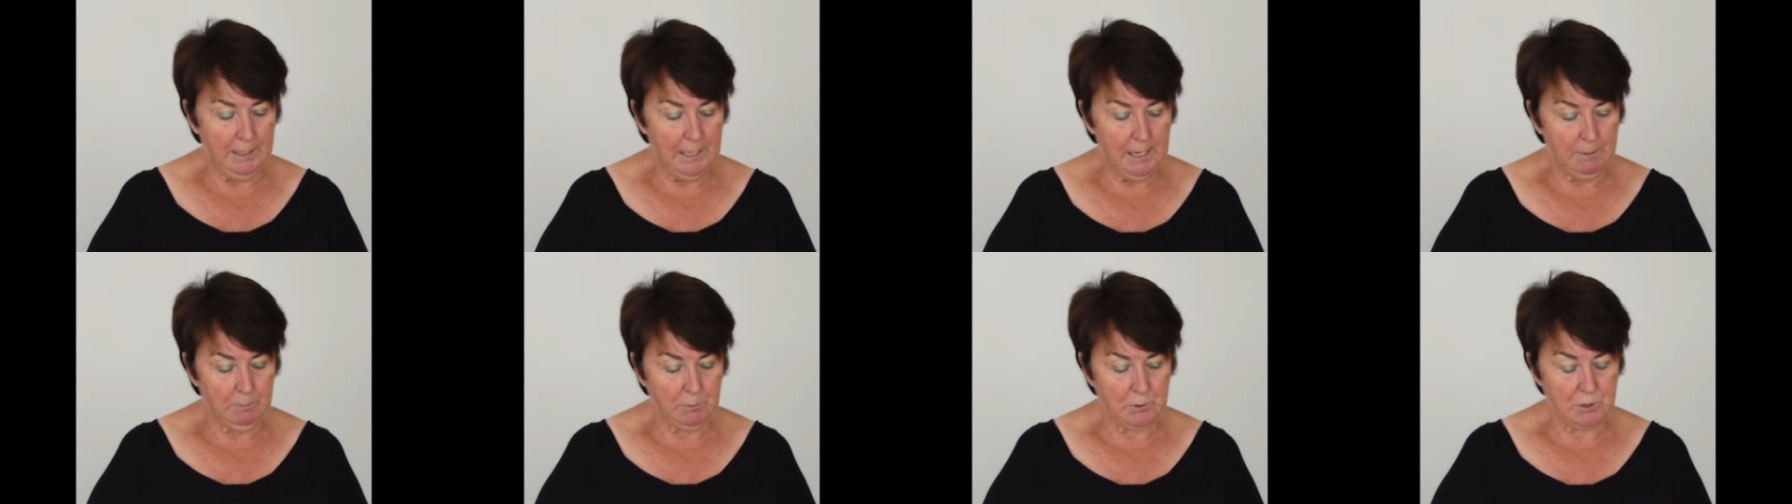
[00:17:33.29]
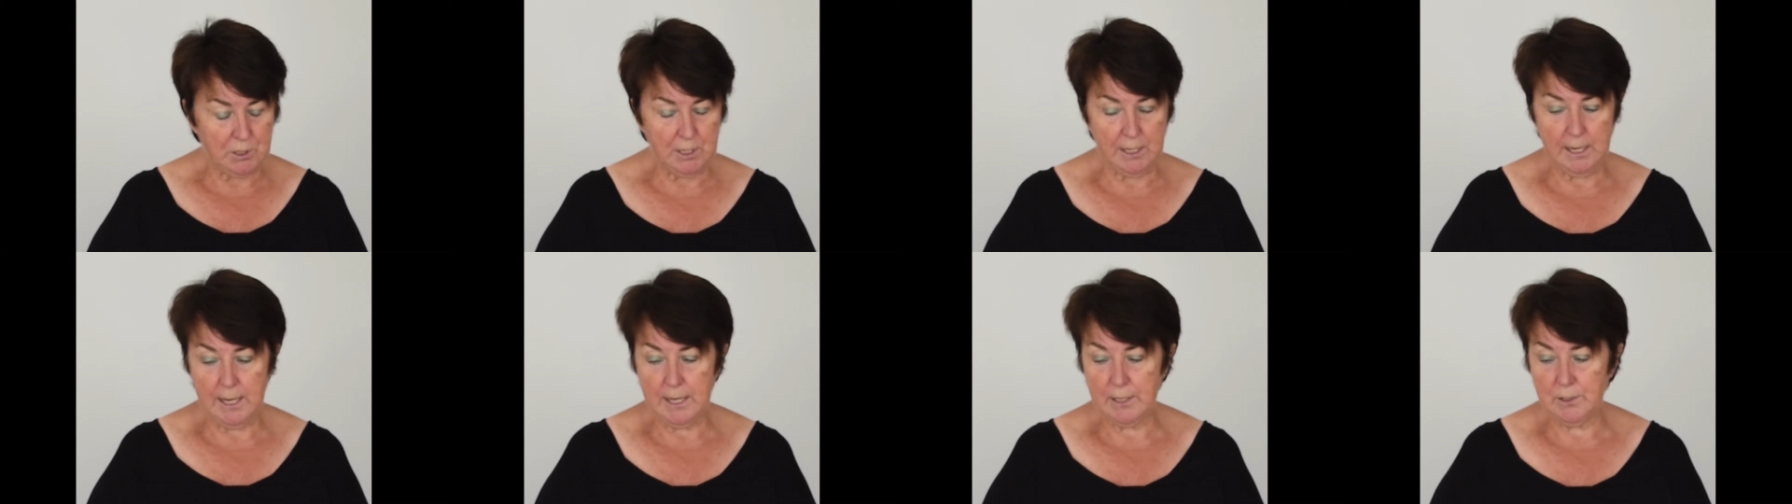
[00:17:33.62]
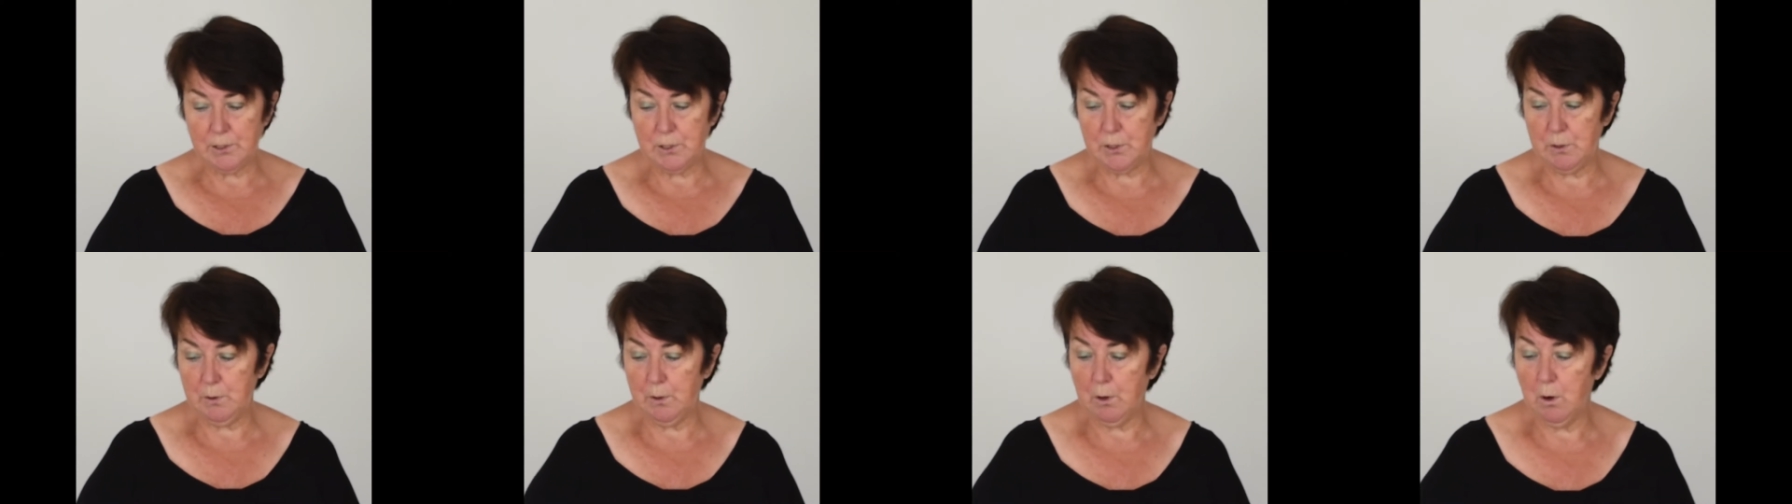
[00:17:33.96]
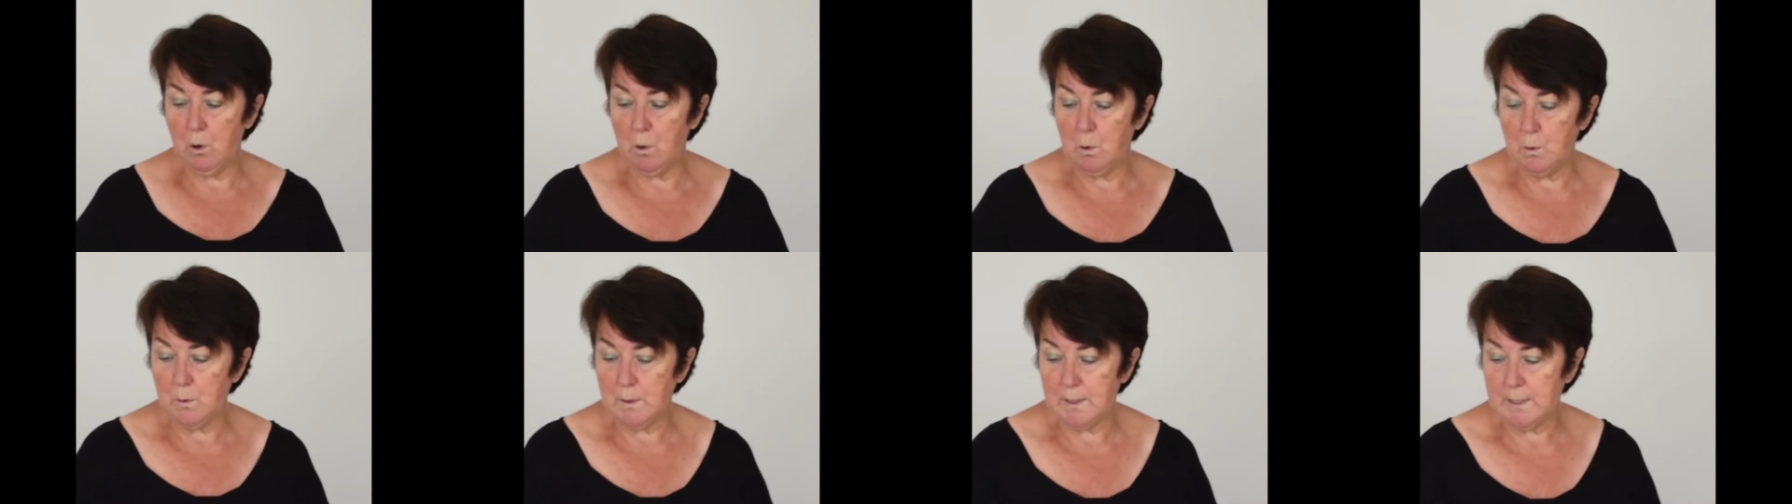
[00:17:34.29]
able to get to the
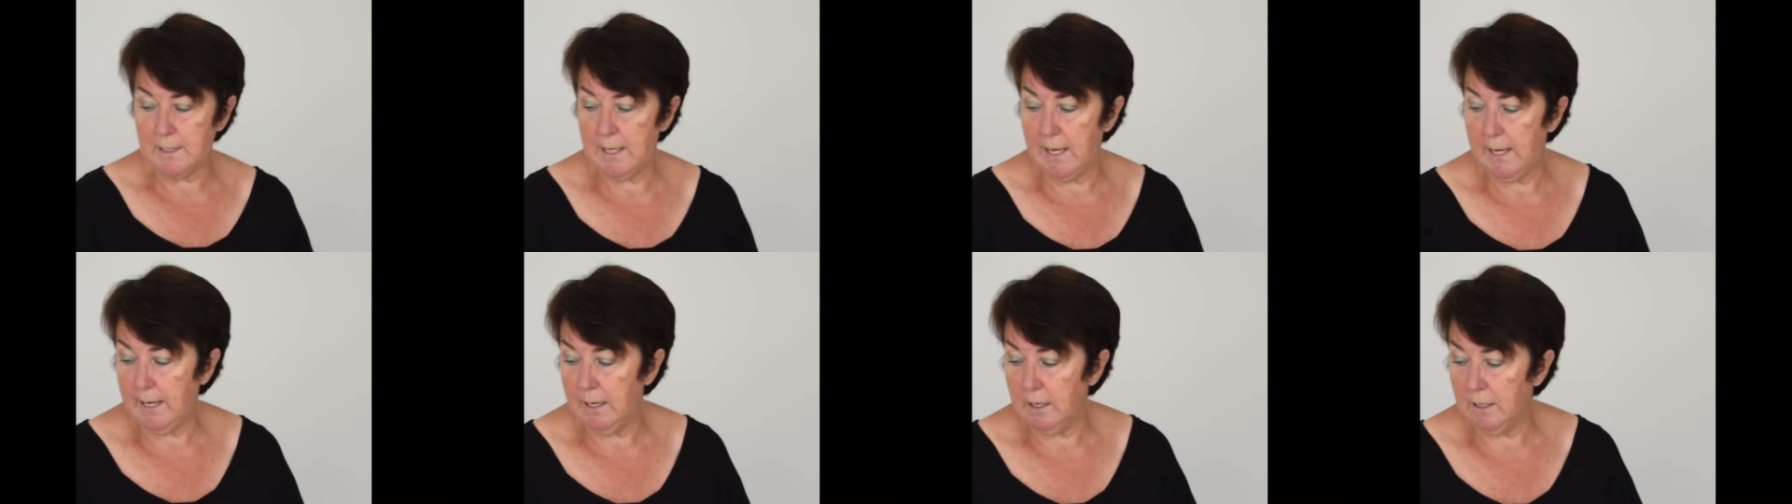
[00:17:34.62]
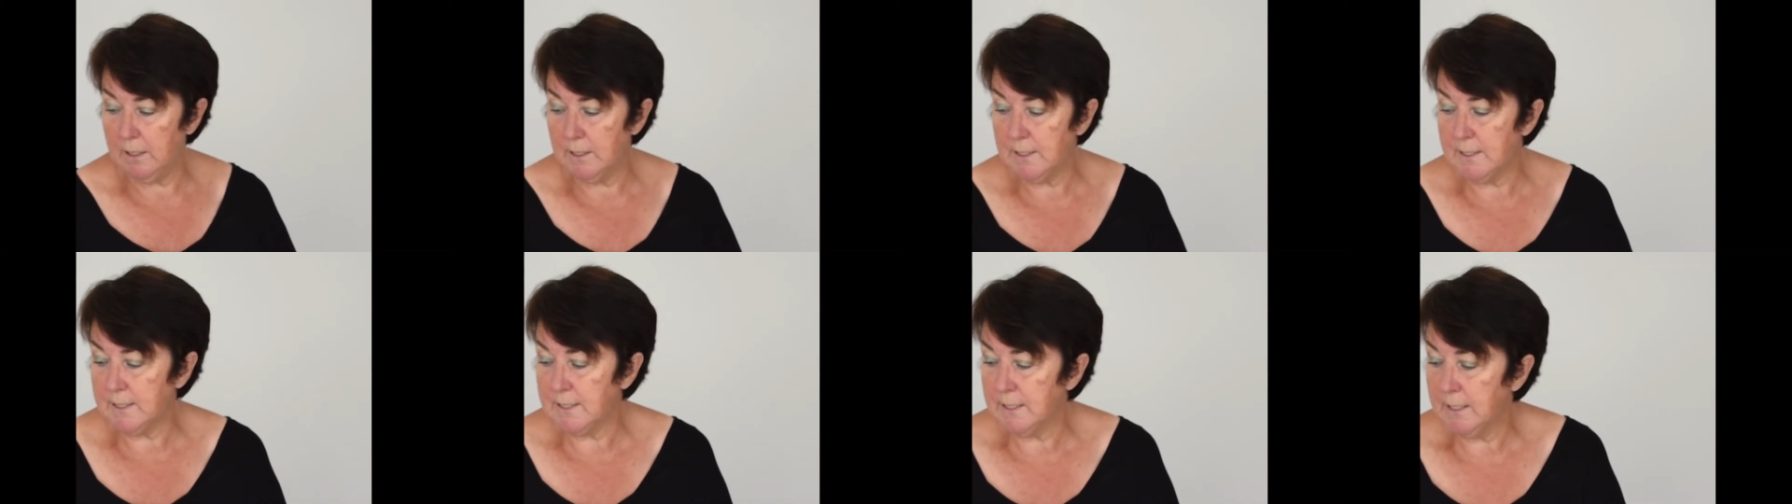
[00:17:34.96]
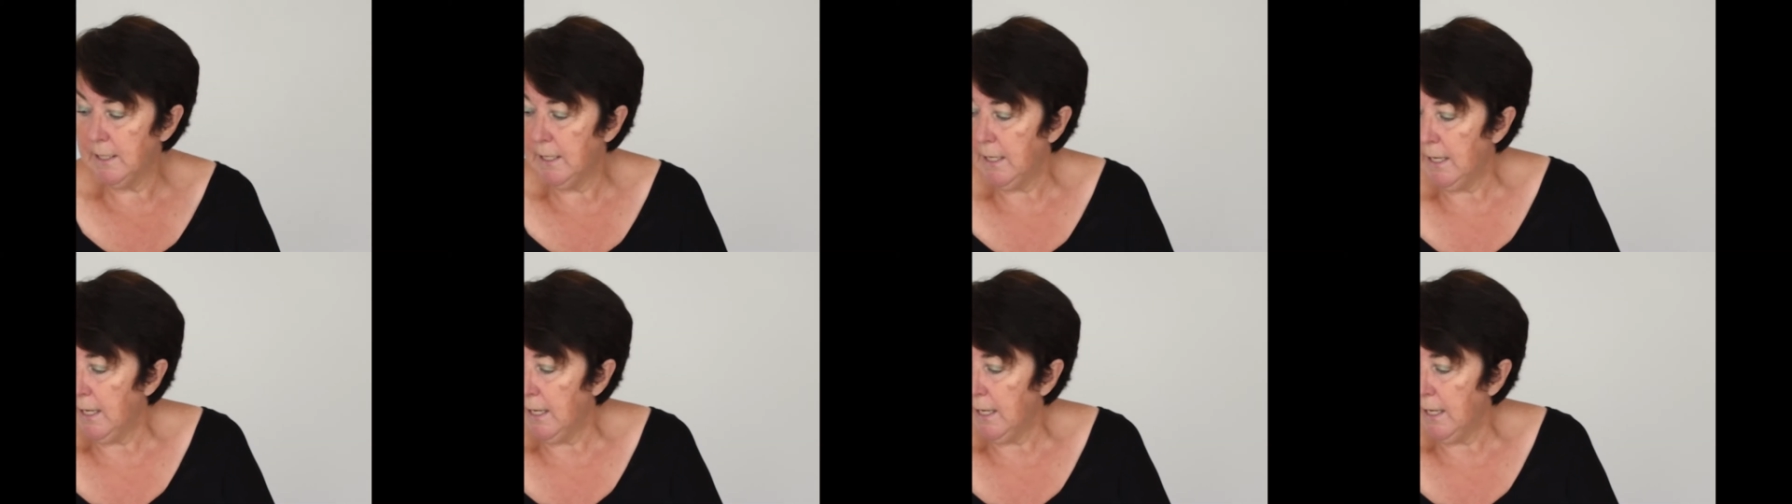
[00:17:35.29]
wholesalers.